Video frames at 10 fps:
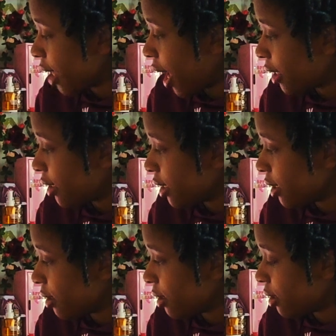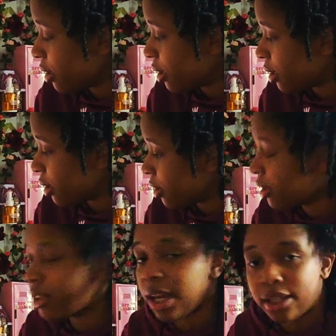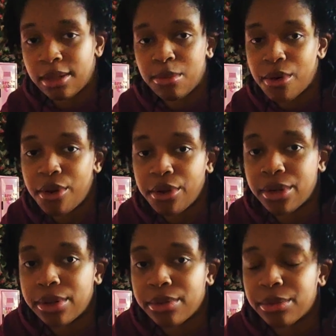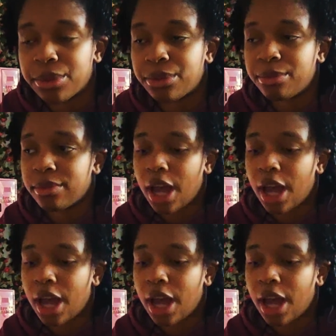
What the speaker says: I did the second polar room.